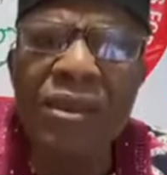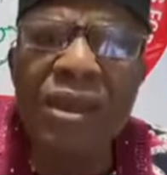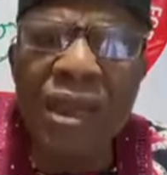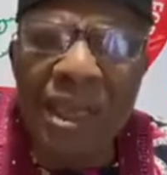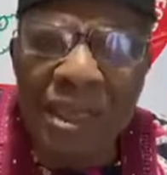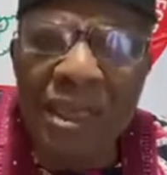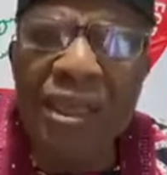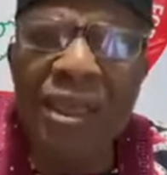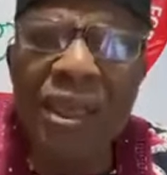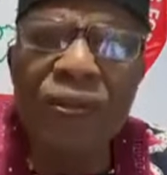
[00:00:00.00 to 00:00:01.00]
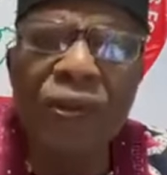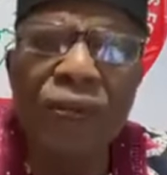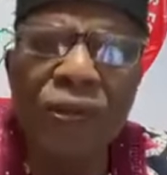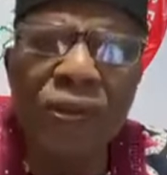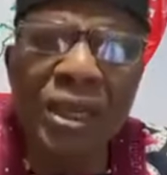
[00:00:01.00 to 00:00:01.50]
Let's see if you
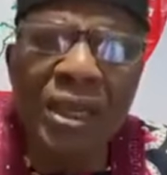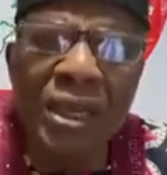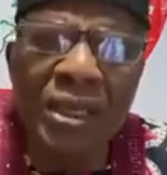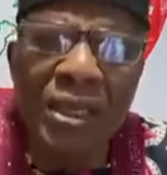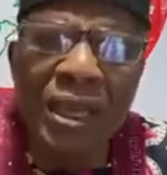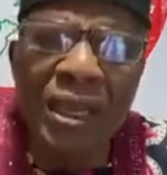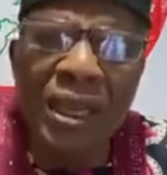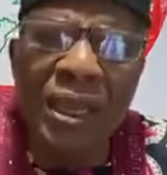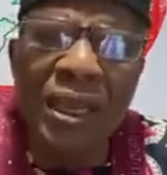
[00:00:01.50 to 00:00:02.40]
vote against it.